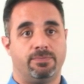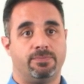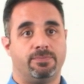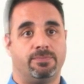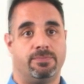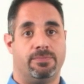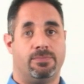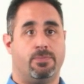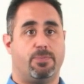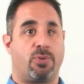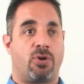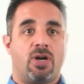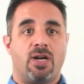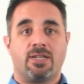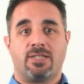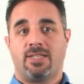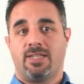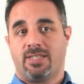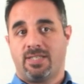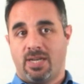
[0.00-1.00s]
The
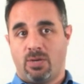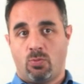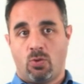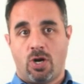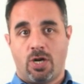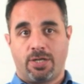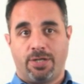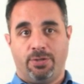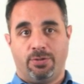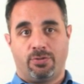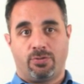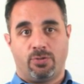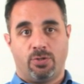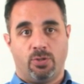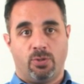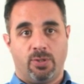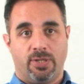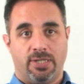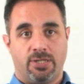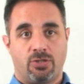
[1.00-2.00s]
process I walk you
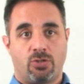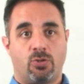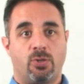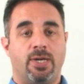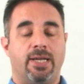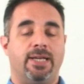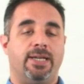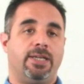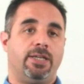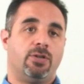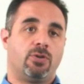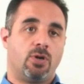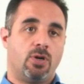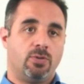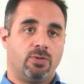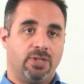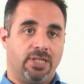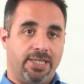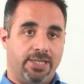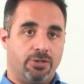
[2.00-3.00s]
through is creating your
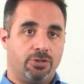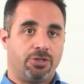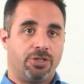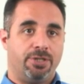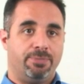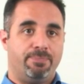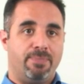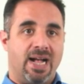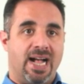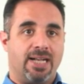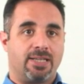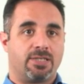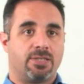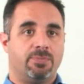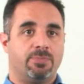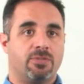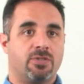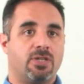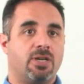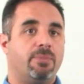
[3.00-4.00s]
own leadership
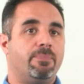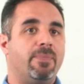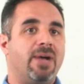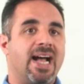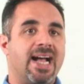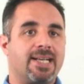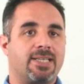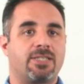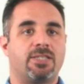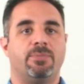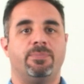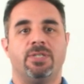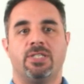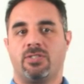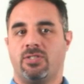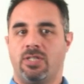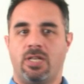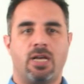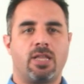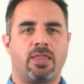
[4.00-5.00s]
maxims. A maxim
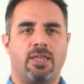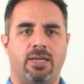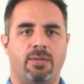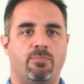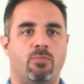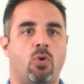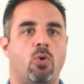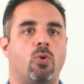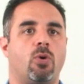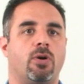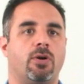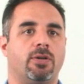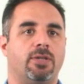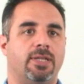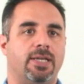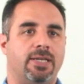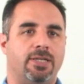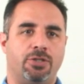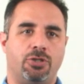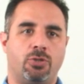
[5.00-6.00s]
is nothing more
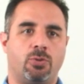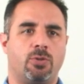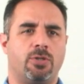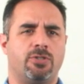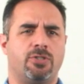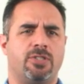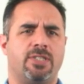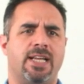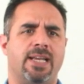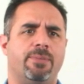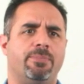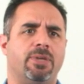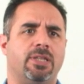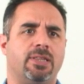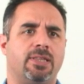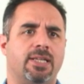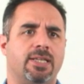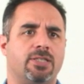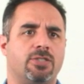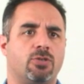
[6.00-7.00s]
than a short
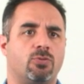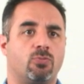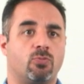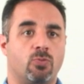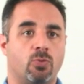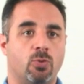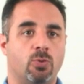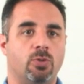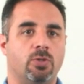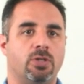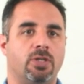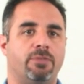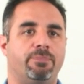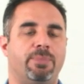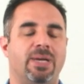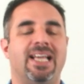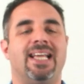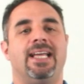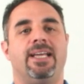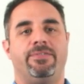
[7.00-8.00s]
statement that's a rule of
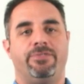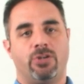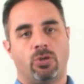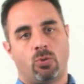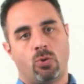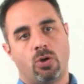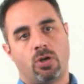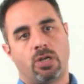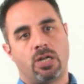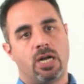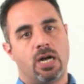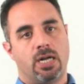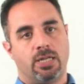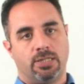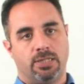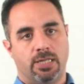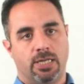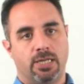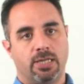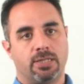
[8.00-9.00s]
behavior or
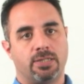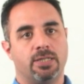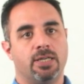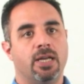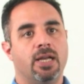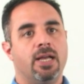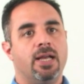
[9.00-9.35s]
conduct.